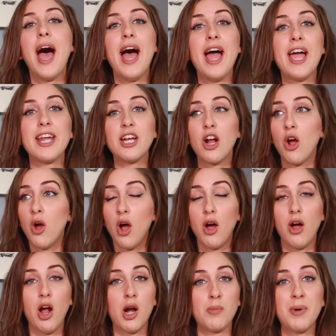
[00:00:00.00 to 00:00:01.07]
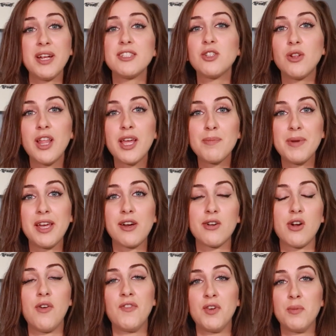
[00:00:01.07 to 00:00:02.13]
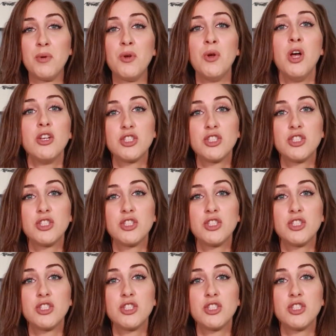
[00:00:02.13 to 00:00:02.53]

And our brains don't like being uncomfortable,